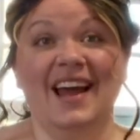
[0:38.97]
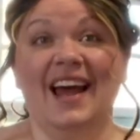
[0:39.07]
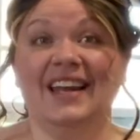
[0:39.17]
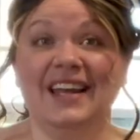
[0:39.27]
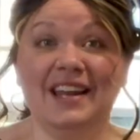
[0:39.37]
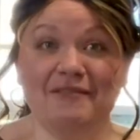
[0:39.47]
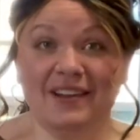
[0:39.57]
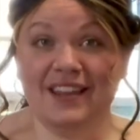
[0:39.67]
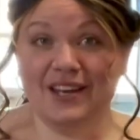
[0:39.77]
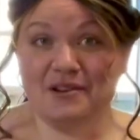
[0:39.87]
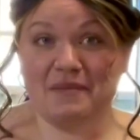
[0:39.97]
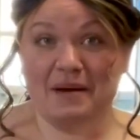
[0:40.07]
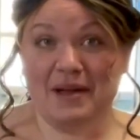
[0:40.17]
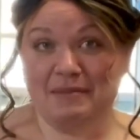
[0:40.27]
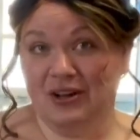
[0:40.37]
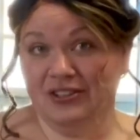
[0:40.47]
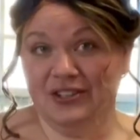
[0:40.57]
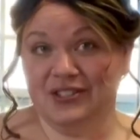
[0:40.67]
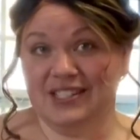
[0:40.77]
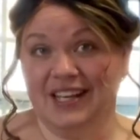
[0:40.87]
And anyone that knew my Mama
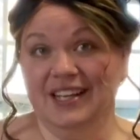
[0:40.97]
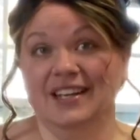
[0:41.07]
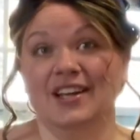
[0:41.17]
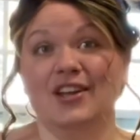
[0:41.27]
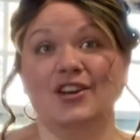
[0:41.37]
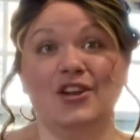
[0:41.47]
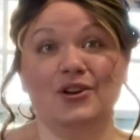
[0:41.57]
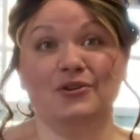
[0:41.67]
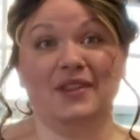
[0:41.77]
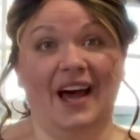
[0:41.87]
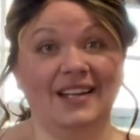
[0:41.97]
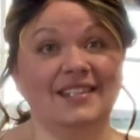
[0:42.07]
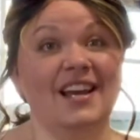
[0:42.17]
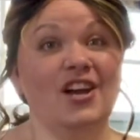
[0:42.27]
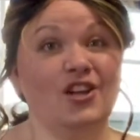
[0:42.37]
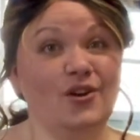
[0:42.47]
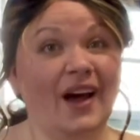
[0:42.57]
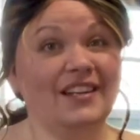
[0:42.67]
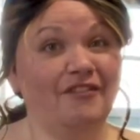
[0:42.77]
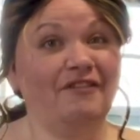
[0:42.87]
Lucy knew that you
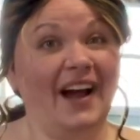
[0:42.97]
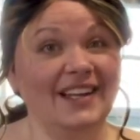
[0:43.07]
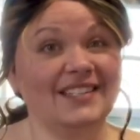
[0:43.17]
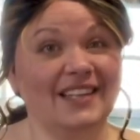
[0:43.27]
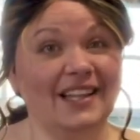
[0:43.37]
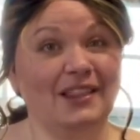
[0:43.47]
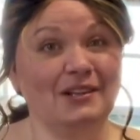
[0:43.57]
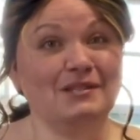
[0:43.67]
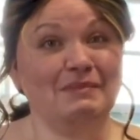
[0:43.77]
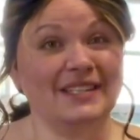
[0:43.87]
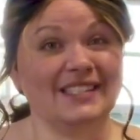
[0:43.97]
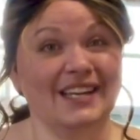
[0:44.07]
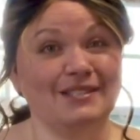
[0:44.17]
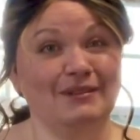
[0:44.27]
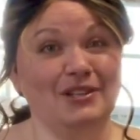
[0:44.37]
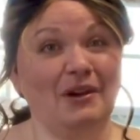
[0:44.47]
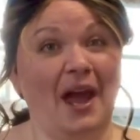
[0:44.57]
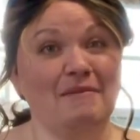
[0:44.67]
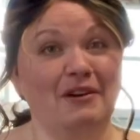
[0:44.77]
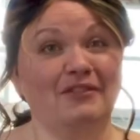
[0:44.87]
had to fight to get those biscuits when you
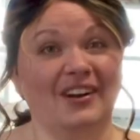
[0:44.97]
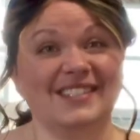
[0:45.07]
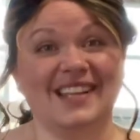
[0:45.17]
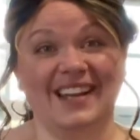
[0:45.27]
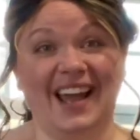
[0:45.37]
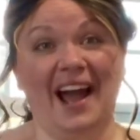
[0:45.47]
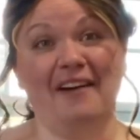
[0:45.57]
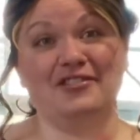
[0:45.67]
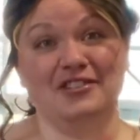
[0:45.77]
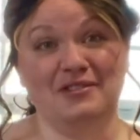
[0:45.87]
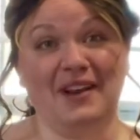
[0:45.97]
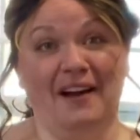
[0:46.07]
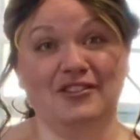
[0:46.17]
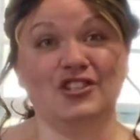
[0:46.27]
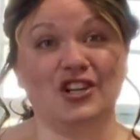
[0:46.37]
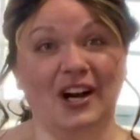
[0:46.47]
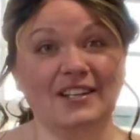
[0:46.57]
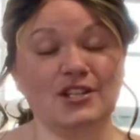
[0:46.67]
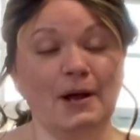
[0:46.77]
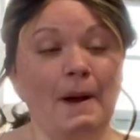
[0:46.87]
came over on Sunday afternoon after
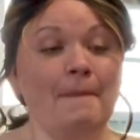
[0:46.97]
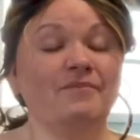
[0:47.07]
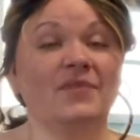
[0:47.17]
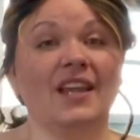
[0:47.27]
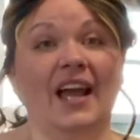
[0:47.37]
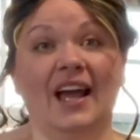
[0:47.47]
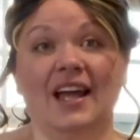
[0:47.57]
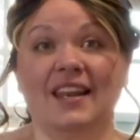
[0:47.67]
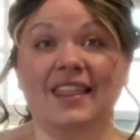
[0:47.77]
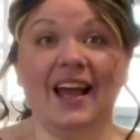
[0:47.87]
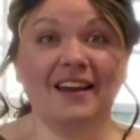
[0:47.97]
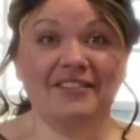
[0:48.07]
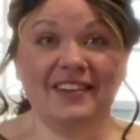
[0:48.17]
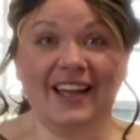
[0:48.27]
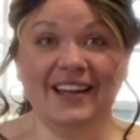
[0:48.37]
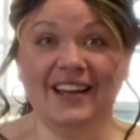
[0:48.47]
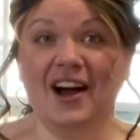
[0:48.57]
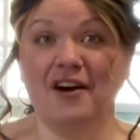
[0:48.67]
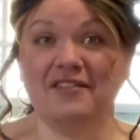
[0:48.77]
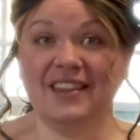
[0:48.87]
church. And thankfully,
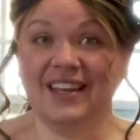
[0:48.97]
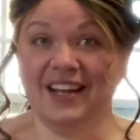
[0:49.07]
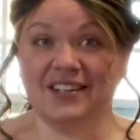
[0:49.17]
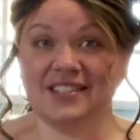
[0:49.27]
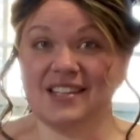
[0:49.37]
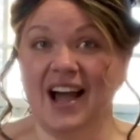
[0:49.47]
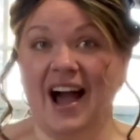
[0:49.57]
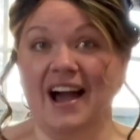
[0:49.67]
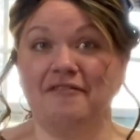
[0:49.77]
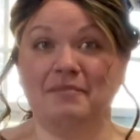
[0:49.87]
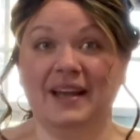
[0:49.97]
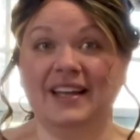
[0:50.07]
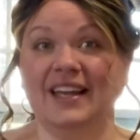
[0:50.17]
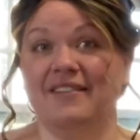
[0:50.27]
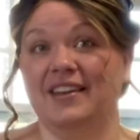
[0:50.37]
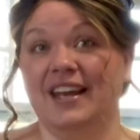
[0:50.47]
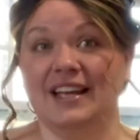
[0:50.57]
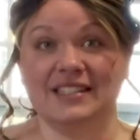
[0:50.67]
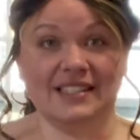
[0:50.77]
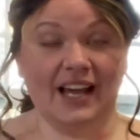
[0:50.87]
over the years, I've been given
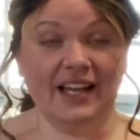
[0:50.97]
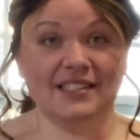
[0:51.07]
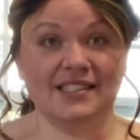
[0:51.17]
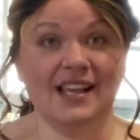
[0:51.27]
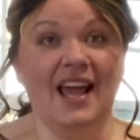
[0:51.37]
insights